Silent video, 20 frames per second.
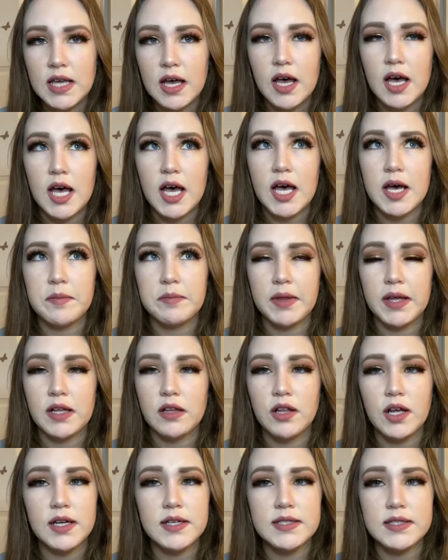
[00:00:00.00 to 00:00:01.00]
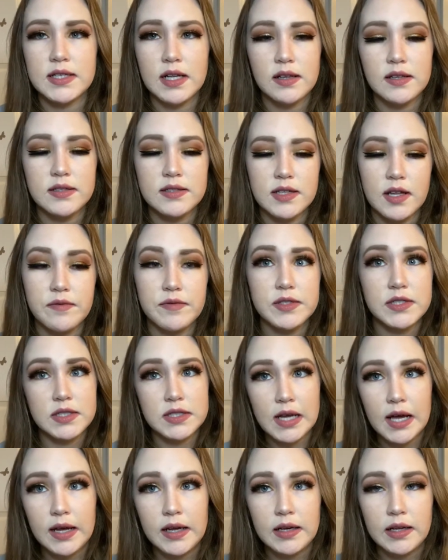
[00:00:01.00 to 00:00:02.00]
Um, Like a lot of Stella stuff is
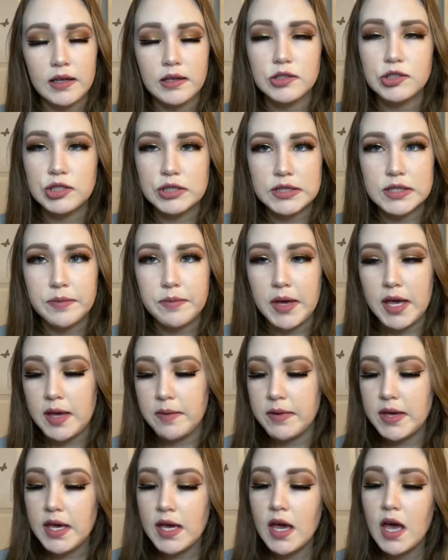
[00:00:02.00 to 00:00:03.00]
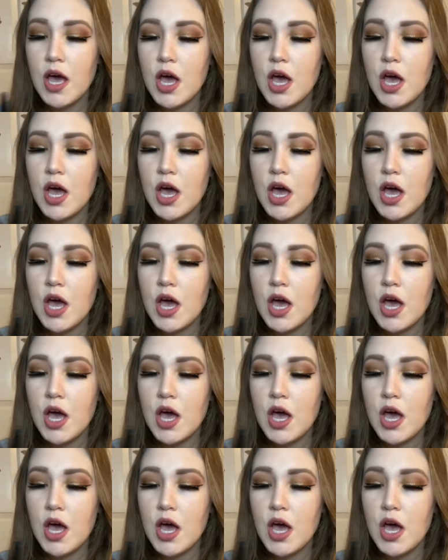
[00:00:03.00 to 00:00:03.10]
tiny. She's a baby.